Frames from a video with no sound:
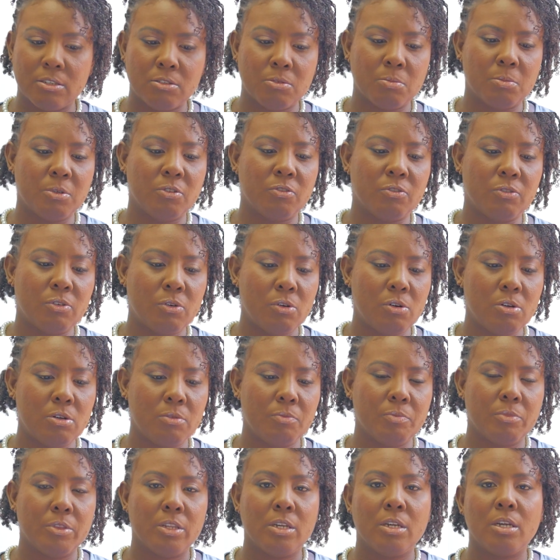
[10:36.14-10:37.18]

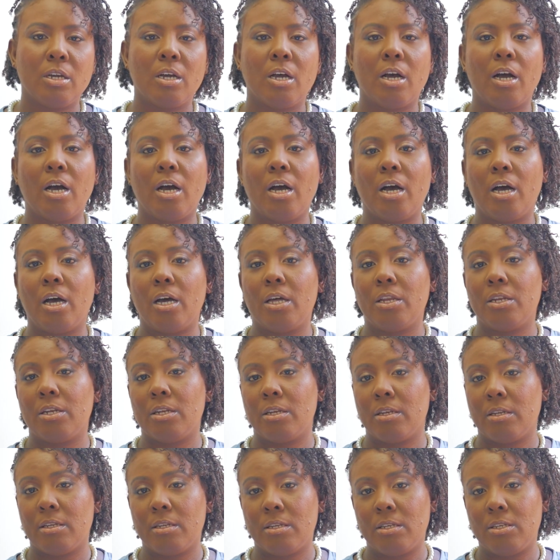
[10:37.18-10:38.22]
before,
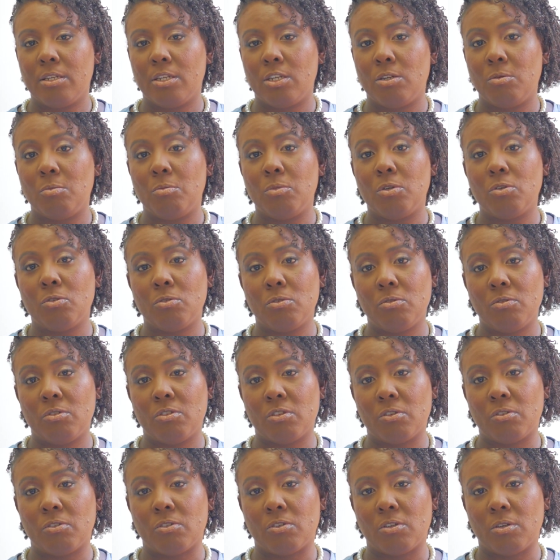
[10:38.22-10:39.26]
and the immune
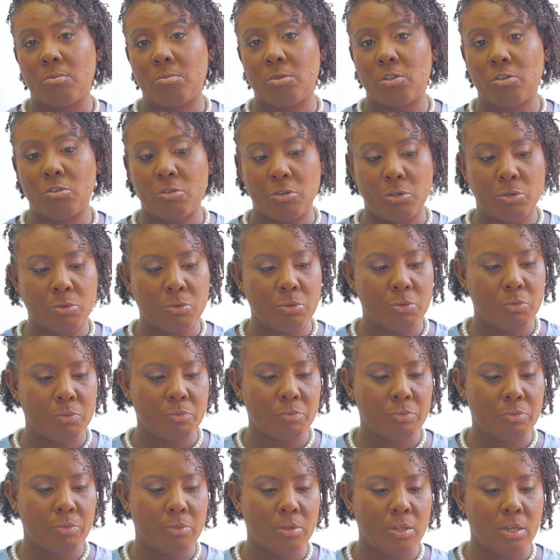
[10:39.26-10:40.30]
system is low.
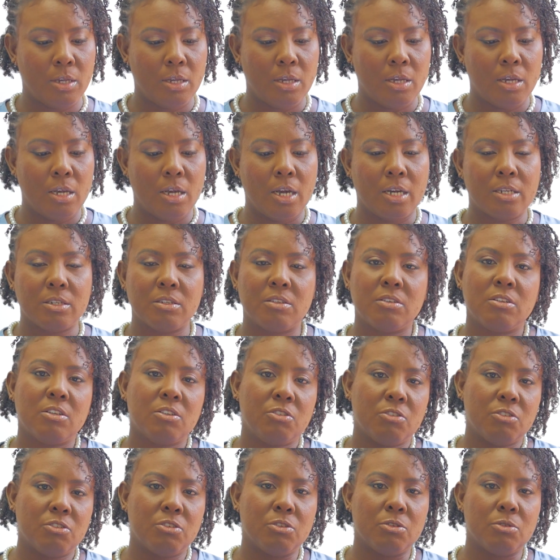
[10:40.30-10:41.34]
And
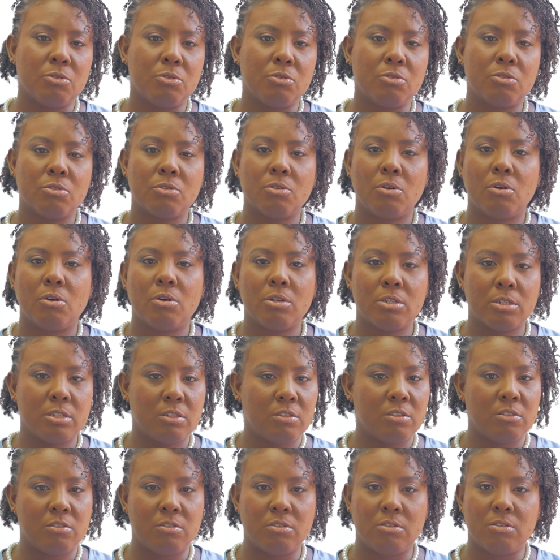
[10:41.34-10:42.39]
all the
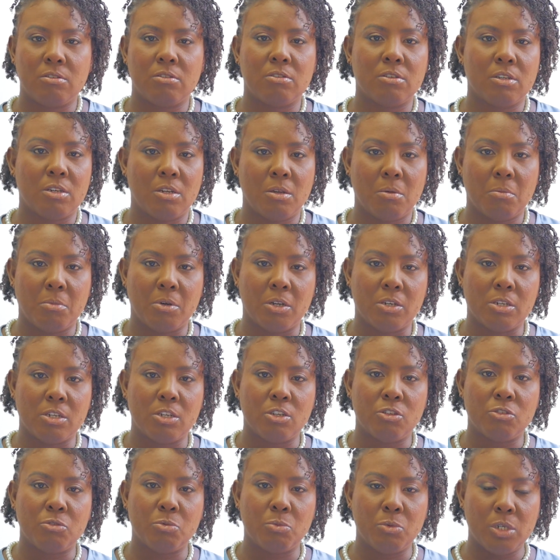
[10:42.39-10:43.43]
tissues in their body
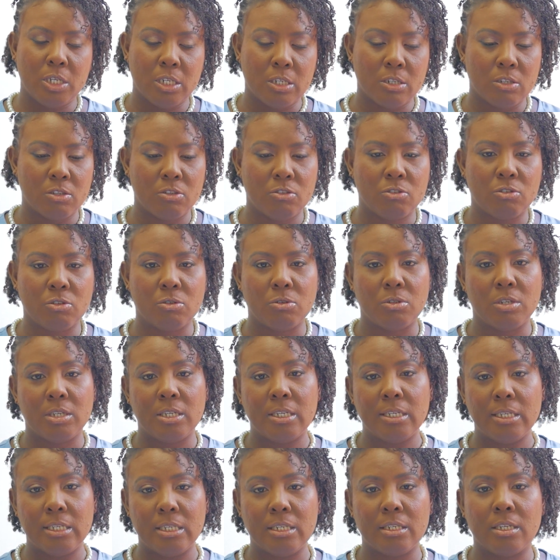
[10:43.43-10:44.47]
is weak, so the
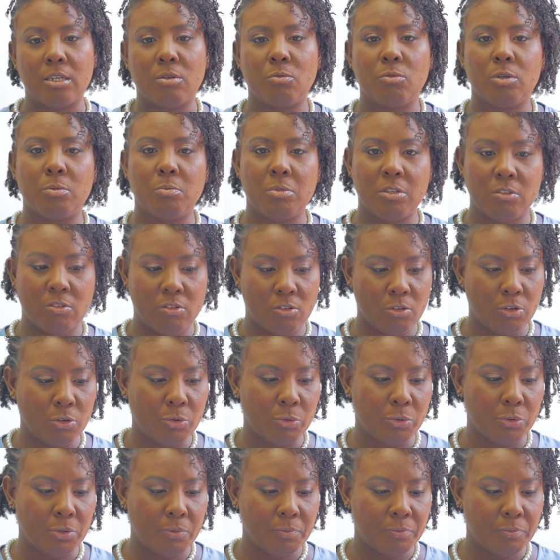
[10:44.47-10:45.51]
healing would be slowed.